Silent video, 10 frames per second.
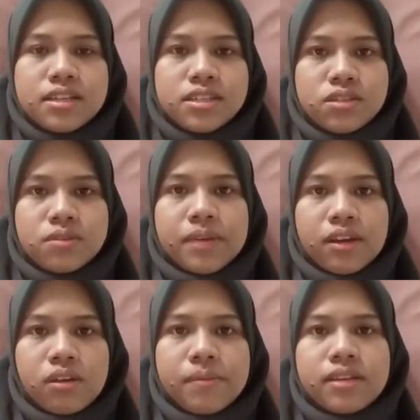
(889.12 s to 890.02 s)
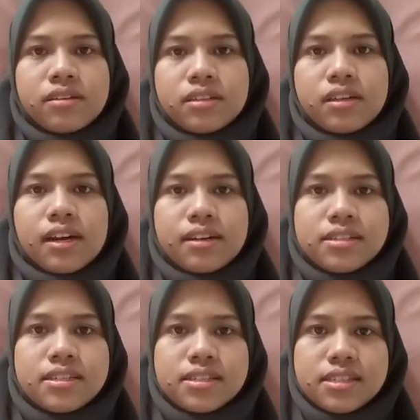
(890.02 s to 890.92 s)
So my comment on the current
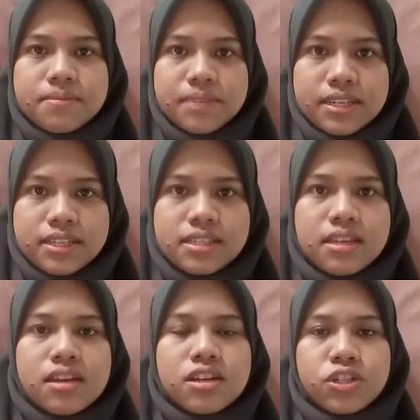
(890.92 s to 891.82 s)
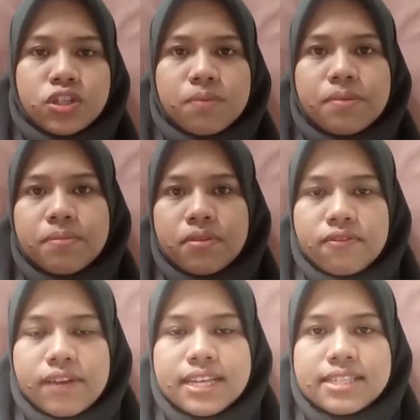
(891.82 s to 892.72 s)
system is Shopee
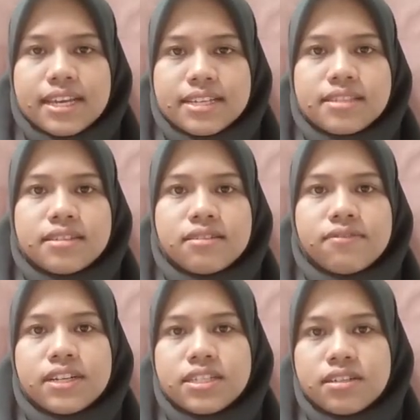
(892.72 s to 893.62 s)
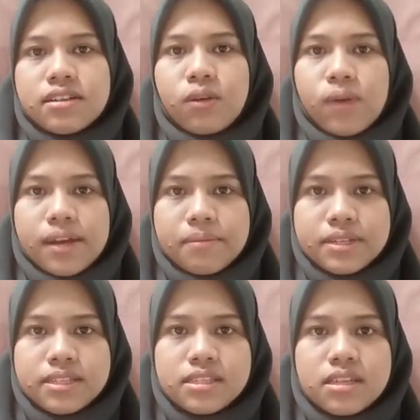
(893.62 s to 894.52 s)
provides external functional
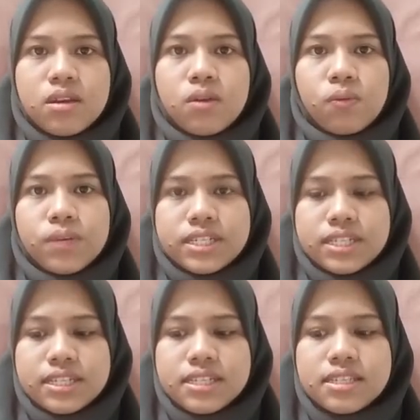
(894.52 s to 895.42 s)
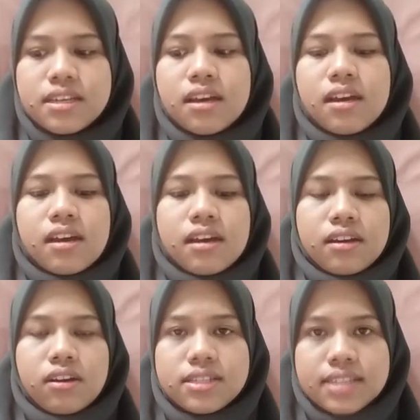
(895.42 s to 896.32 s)
requirements, which is
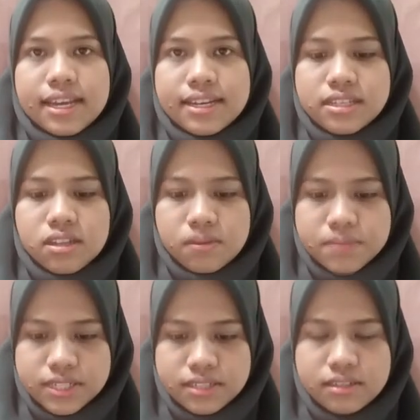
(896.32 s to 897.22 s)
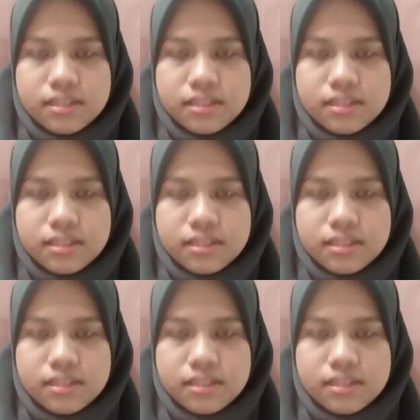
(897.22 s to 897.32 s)
contact us option.